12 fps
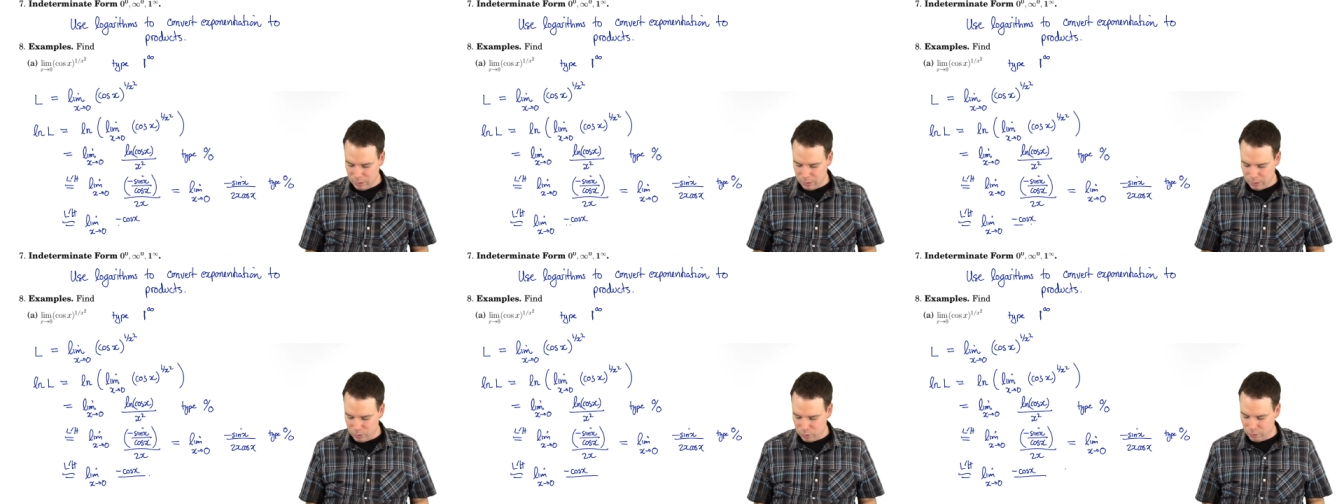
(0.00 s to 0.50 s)

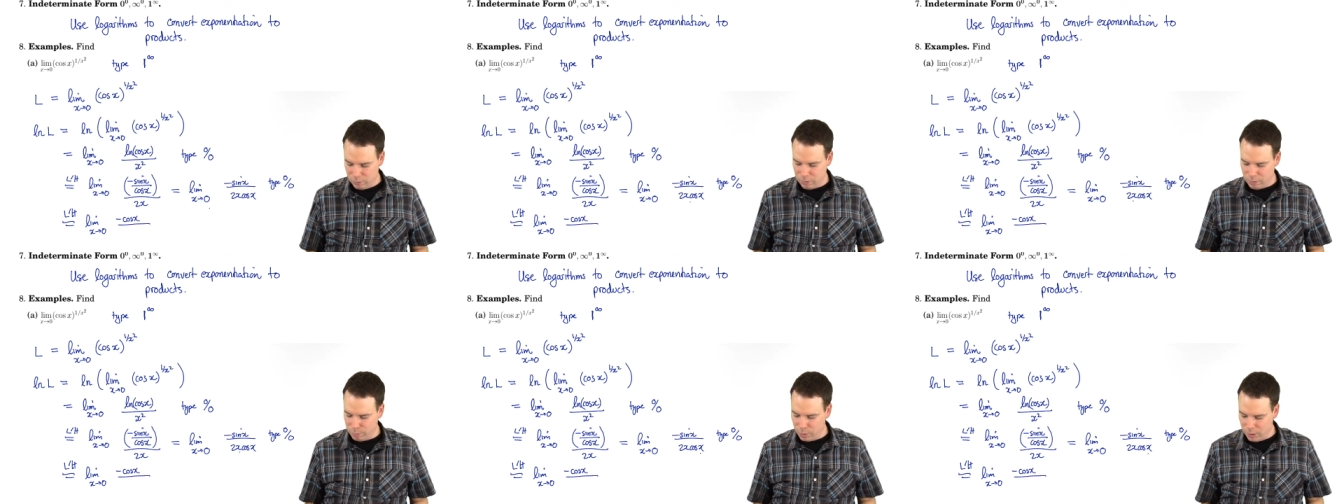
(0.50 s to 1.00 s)
The derivative of
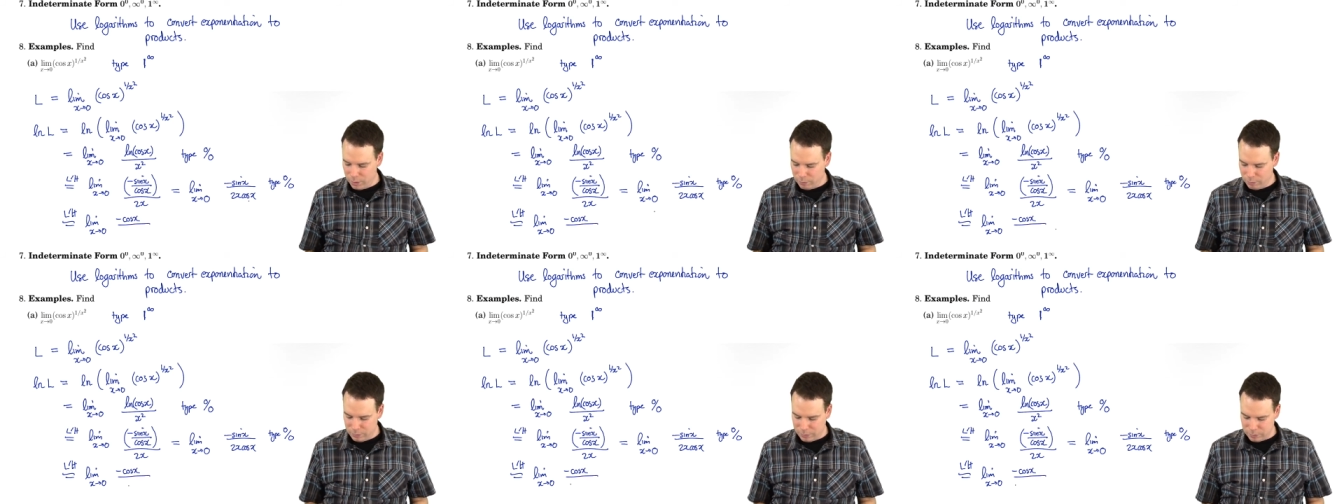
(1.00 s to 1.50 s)
the
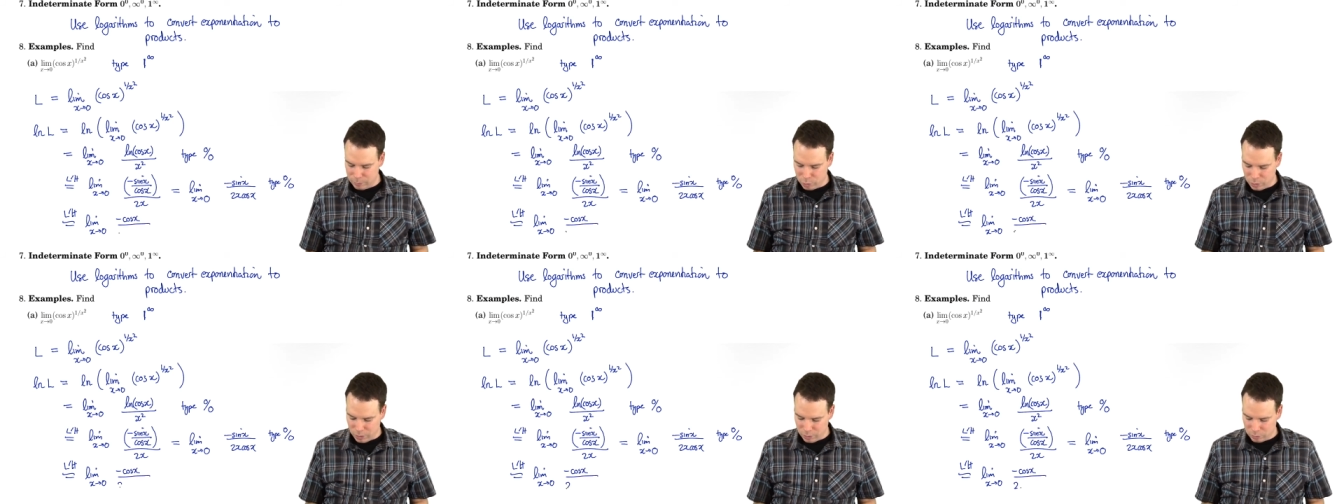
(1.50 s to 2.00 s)
bottom, that's a
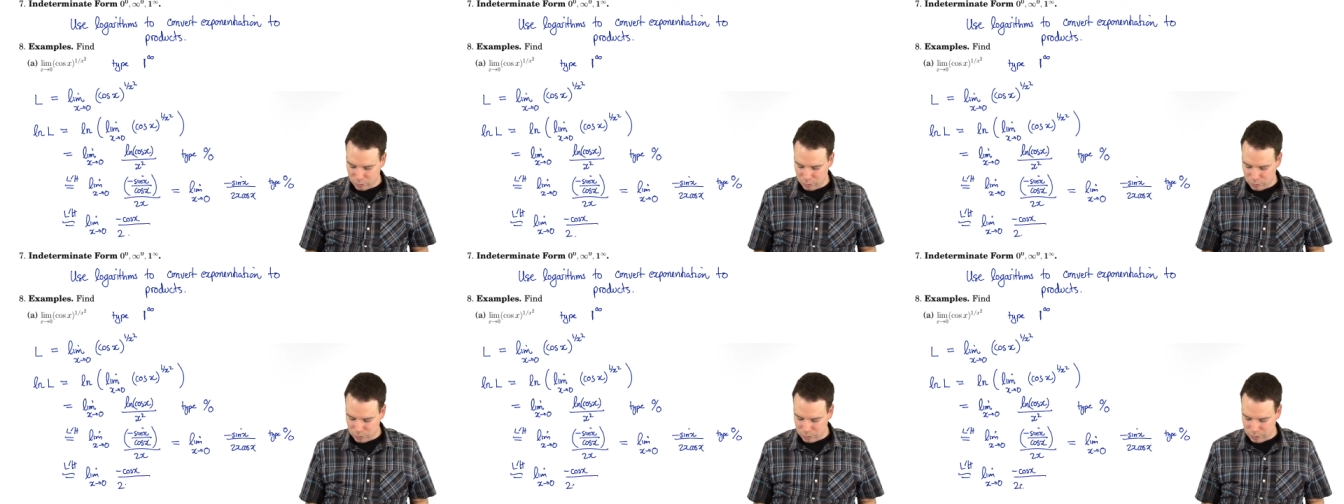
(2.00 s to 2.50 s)
product
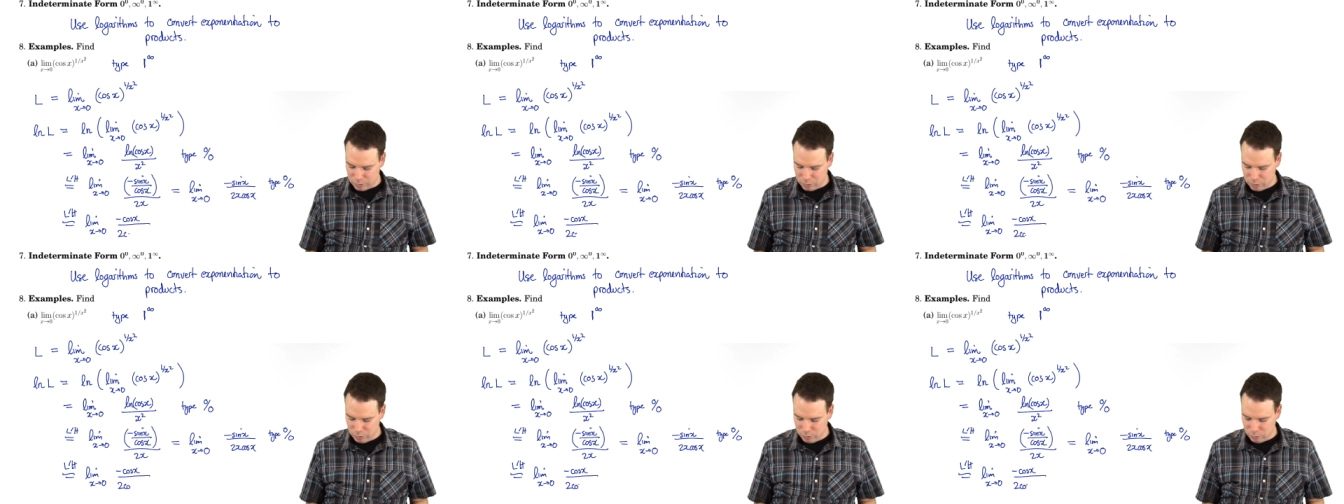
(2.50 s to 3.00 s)
rule, so that's
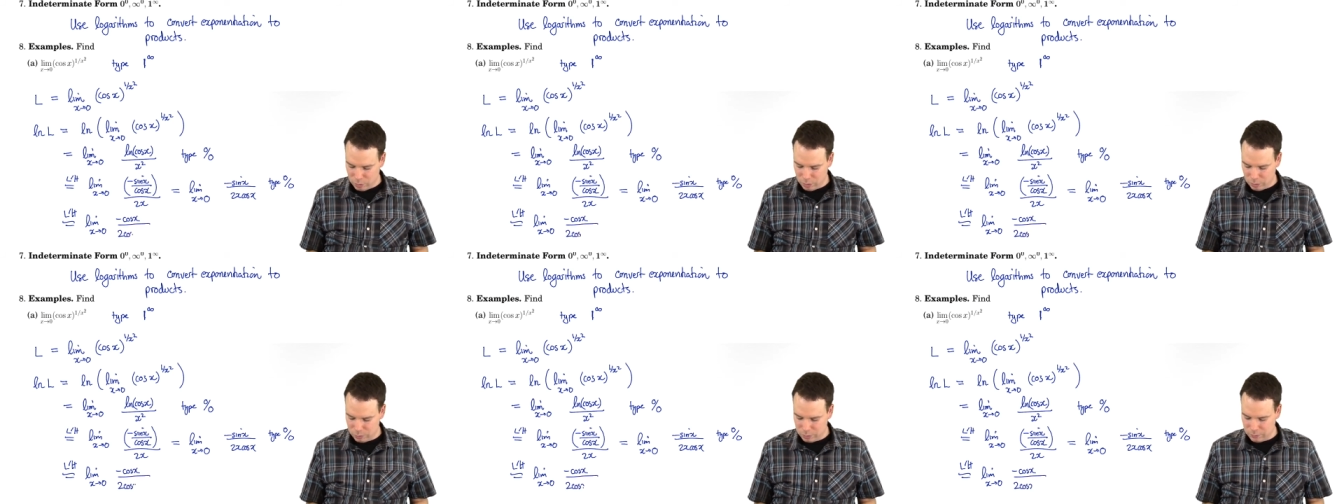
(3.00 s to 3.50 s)
2
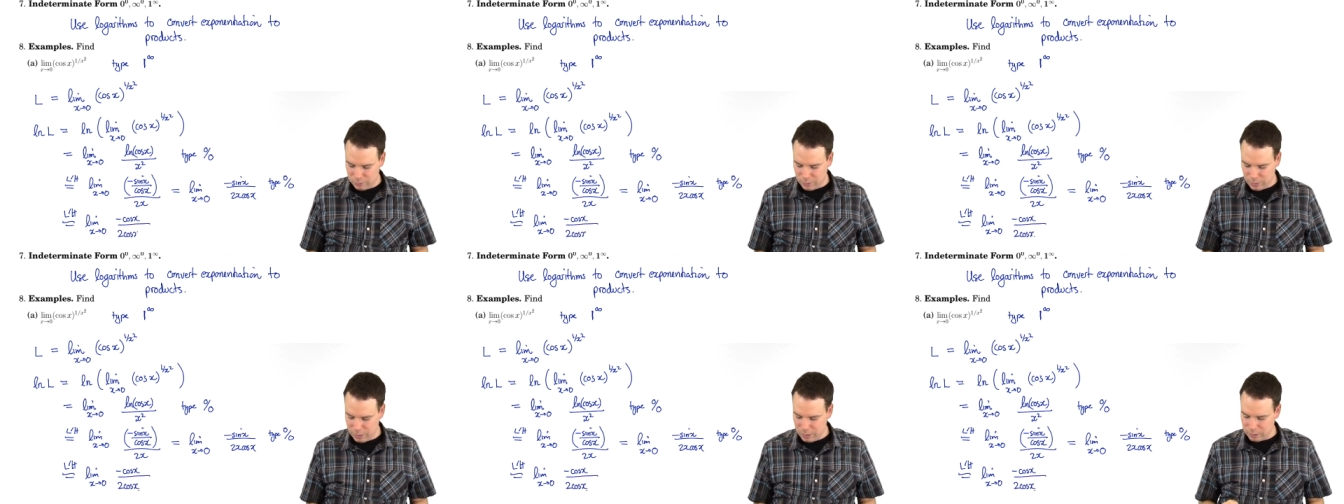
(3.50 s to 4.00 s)
cos of
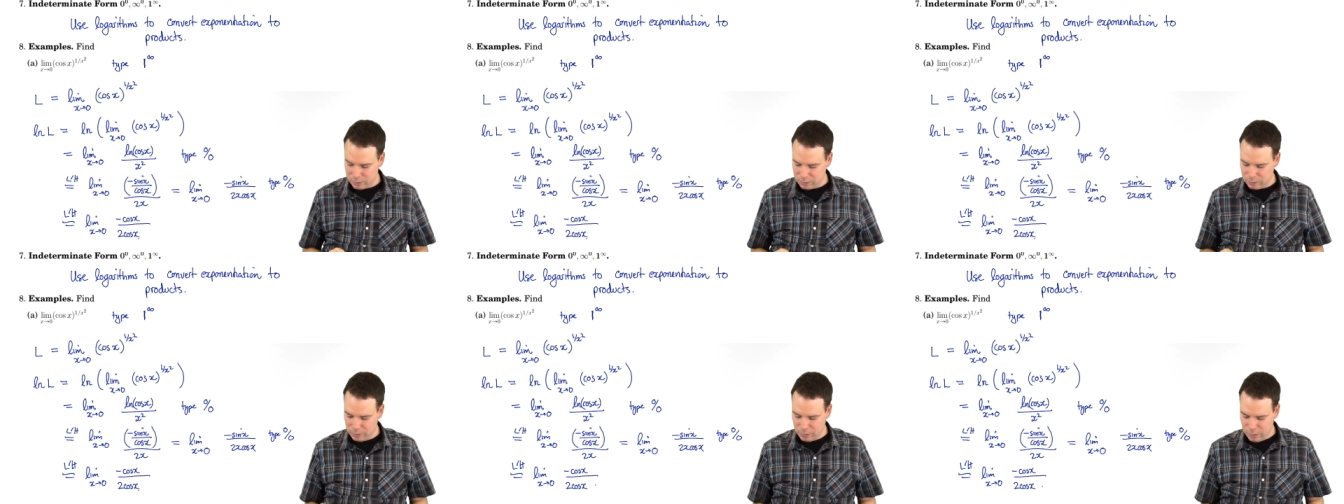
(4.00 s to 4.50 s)
x